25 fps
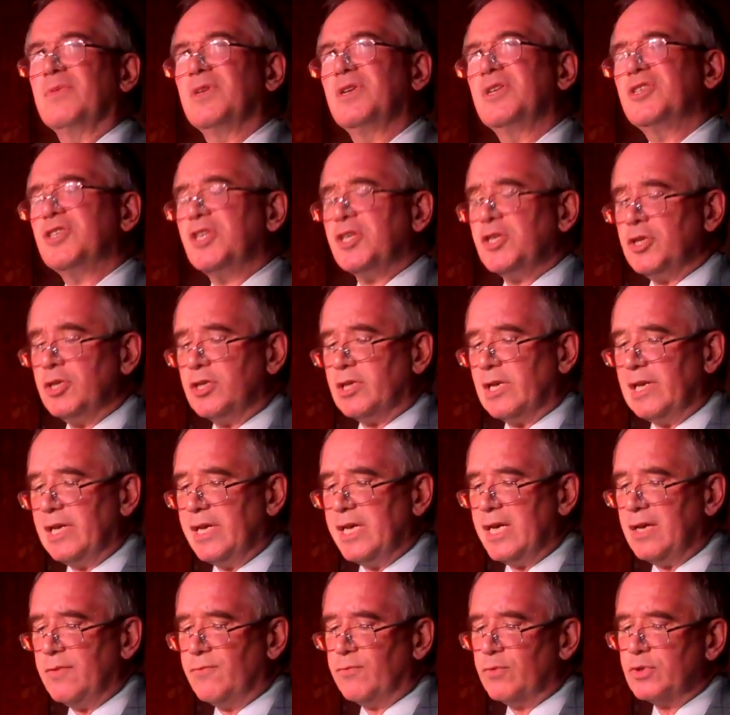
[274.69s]
The decision to
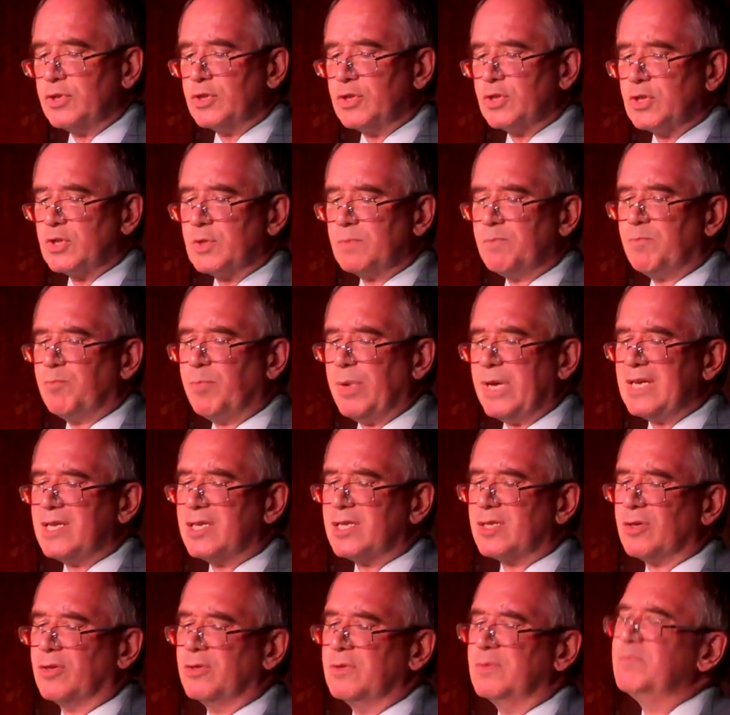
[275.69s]
leave was
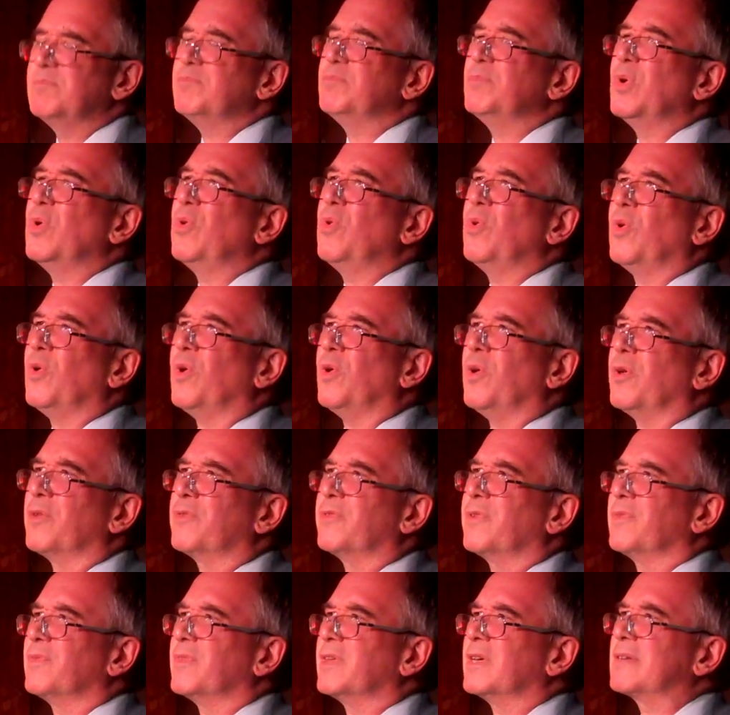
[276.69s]
based on
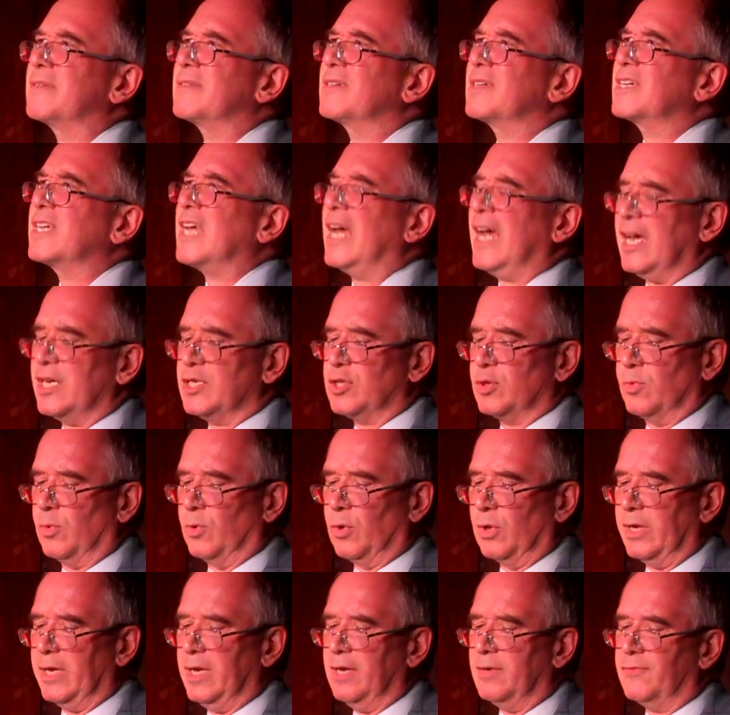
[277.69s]
more than the
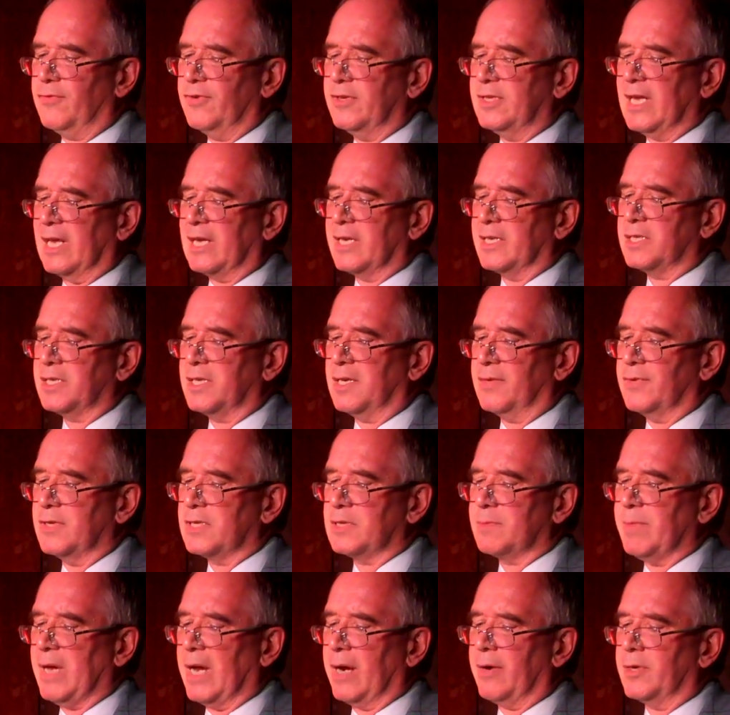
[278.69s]
casual infidelity of
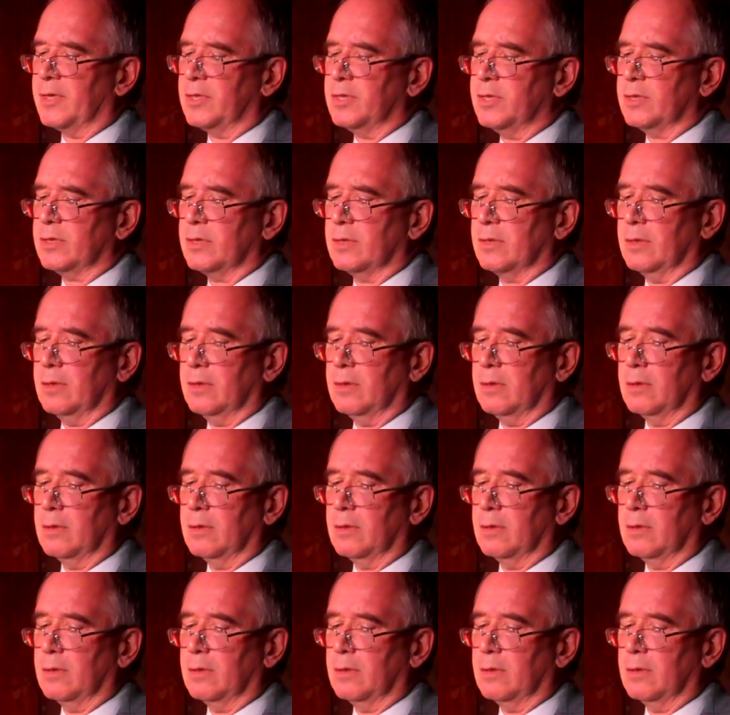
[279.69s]
his marriage.